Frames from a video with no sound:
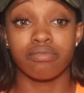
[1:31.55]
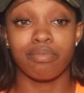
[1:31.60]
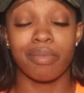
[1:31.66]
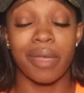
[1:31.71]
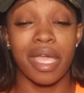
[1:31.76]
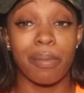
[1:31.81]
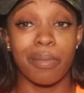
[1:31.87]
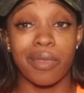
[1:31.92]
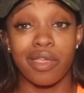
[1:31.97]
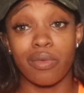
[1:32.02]

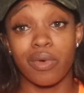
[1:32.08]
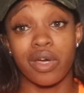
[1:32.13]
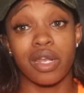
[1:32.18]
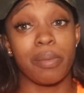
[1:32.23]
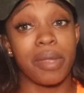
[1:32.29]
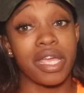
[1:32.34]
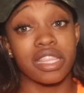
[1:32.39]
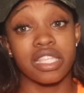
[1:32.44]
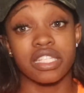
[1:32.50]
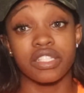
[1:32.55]
made me want
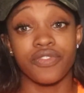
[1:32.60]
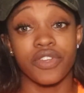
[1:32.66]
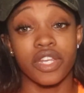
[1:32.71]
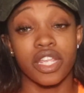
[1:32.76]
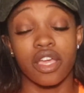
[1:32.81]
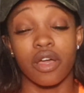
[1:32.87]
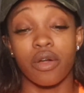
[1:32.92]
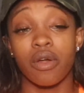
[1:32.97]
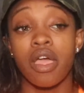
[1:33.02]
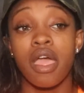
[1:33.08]
to make this
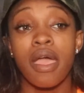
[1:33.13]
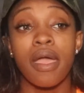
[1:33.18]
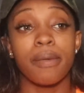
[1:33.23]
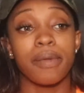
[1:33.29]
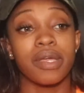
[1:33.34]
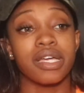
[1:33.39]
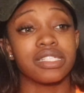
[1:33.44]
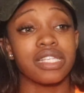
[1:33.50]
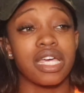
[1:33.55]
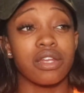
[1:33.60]
video,
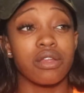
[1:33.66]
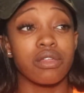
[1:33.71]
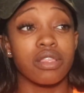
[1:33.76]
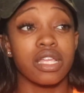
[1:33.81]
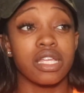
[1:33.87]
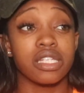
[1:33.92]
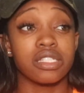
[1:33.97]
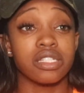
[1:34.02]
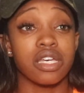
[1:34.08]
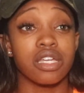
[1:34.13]
because I know
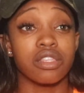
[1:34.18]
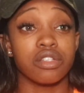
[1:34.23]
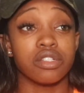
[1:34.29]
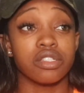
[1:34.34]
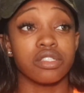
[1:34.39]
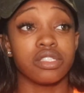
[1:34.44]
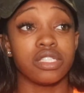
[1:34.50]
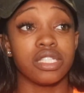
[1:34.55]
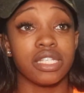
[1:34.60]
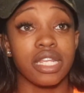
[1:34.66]
there's other
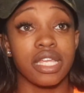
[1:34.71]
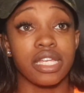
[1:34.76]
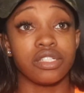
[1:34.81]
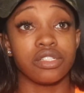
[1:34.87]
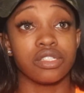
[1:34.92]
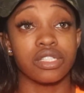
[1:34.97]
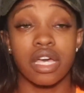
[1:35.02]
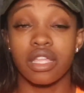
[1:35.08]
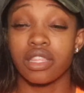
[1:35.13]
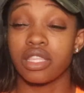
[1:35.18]

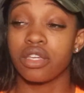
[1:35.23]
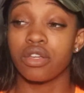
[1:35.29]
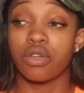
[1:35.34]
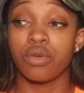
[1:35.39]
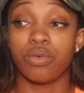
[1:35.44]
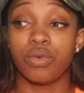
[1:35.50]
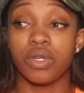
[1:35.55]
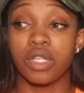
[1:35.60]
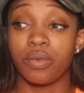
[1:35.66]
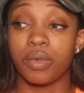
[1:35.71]
teenagers out there
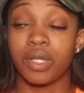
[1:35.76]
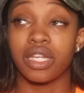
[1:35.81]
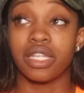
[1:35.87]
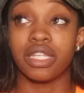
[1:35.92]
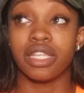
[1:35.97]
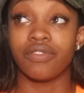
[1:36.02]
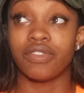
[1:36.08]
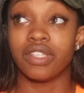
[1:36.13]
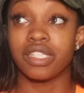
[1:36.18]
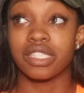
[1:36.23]
who really want to
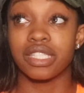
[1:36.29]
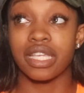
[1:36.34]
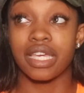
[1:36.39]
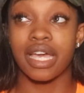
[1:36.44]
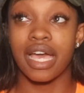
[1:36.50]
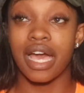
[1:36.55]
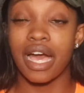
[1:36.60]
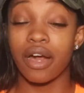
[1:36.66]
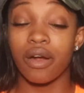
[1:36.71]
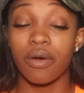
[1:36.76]
live this
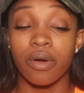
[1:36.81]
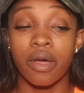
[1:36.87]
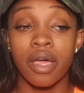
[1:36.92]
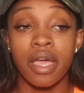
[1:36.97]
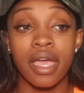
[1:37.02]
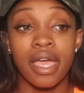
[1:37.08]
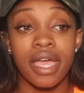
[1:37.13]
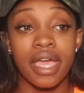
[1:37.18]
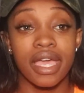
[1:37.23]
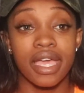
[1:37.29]
thing out
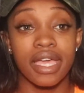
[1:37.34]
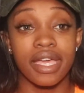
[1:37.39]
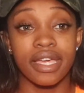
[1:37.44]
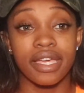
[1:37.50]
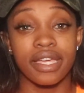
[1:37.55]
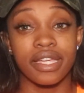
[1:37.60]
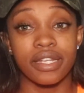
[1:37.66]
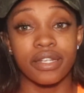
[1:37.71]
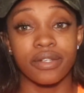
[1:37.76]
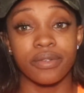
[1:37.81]

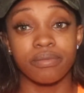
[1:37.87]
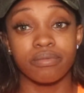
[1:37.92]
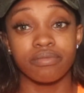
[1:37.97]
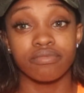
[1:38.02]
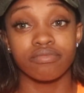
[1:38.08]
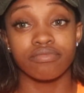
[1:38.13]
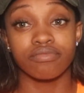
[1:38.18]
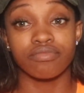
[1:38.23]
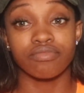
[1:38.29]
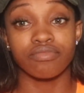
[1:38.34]
and
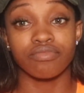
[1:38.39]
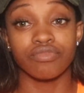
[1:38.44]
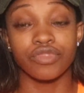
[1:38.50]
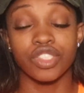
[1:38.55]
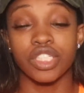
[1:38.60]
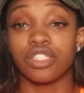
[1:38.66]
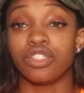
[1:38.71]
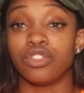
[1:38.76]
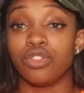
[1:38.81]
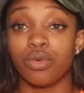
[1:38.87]

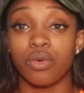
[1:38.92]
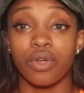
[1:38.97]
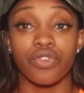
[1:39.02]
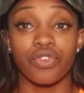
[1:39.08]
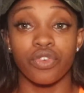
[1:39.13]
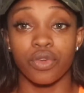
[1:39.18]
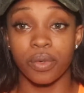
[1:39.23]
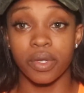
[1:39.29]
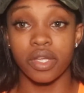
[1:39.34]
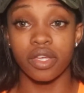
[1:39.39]
just do it
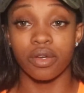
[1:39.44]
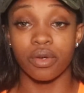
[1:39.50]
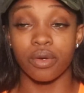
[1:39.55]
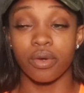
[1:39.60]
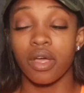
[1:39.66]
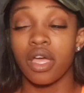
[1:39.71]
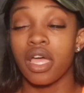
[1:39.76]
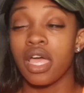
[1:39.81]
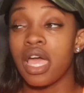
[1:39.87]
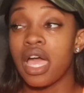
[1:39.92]
for
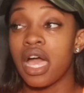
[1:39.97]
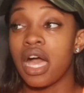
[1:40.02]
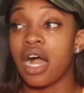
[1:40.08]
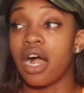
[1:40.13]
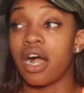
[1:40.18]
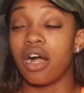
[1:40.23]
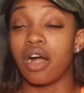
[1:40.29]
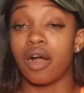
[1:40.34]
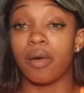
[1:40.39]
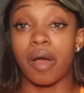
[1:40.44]
real.
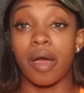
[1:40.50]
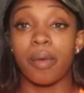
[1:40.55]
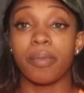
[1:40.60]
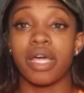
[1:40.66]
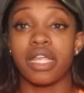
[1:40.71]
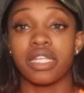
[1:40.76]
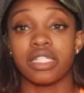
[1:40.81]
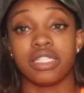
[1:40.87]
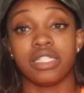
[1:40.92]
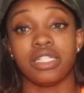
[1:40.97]
I'm
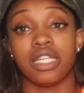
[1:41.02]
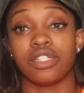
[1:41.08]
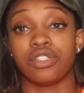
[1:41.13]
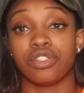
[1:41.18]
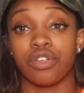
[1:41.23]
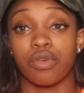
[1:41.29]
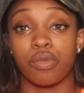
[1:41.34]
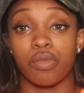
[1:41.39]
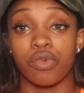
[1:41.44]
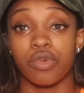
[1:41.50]
not a teenager
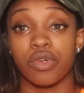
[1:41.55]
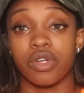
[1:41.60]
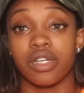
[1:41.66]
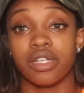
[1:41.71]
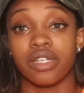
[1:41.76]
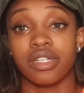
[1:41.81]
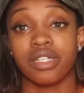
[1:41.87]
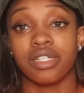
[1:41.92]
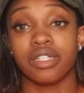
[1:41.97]
no more.